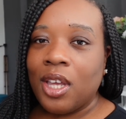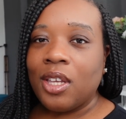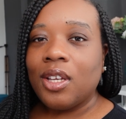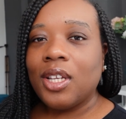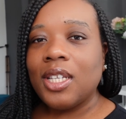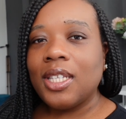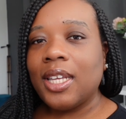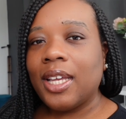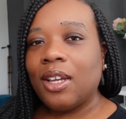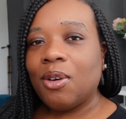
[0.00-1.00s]
You're going to
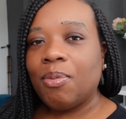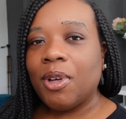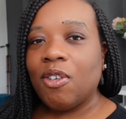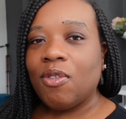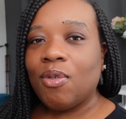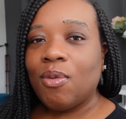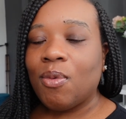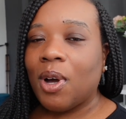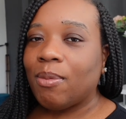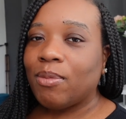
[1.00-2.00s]
see a little bit of
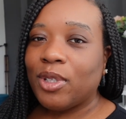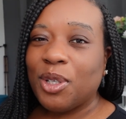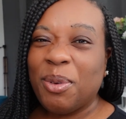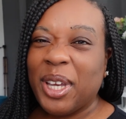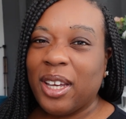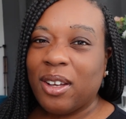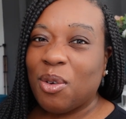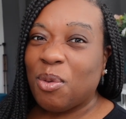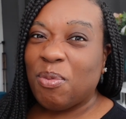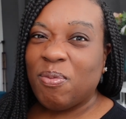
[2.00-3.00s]
what I'm doing,
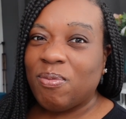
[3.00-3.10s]
or